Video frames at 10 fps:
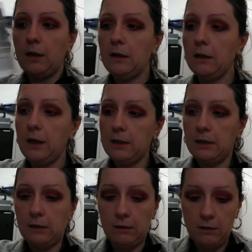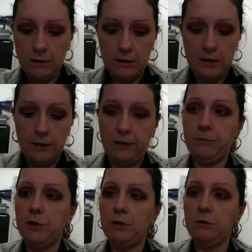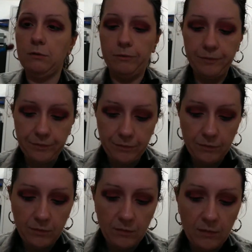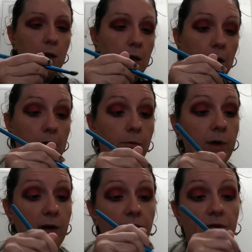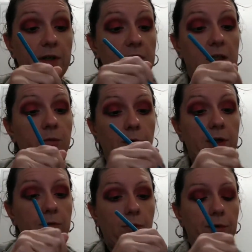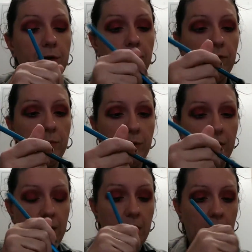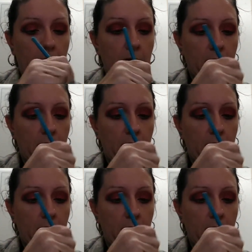And it lasts a long time too. Yeah, the MAC Fix-It spray is worth every penny.